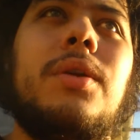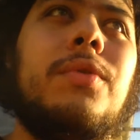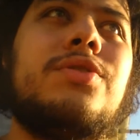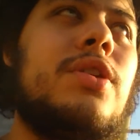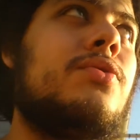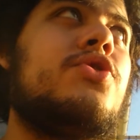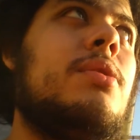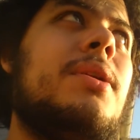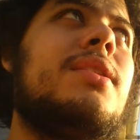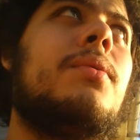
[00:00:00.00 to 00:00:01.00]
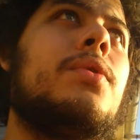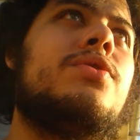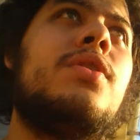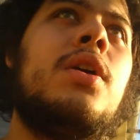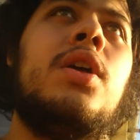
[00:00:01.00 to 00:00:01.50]
There was no Jimmy. There
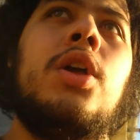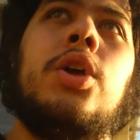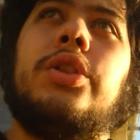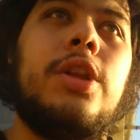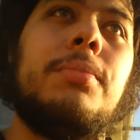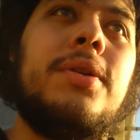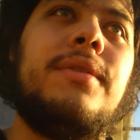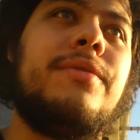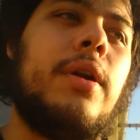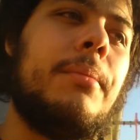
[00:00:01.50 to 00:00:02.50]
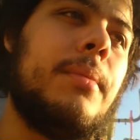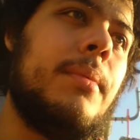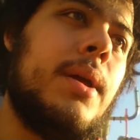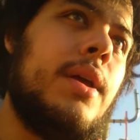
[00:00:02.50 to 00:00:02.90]
was nobody from